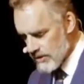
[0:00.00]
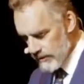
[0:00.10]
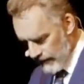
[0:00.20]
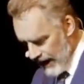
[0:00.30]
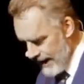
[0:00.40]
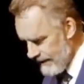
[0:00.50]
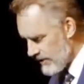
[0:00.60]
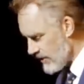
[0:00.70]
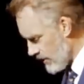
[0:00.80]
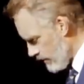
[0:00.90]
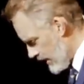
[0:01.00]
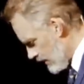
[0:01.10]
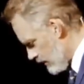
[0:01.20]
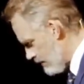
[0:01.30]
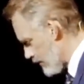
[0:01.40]
survive and so that we
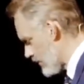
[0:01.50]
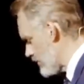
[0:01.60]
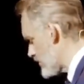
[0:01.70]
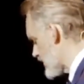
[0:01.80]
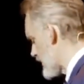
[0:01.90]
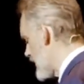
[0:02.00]
can reproduce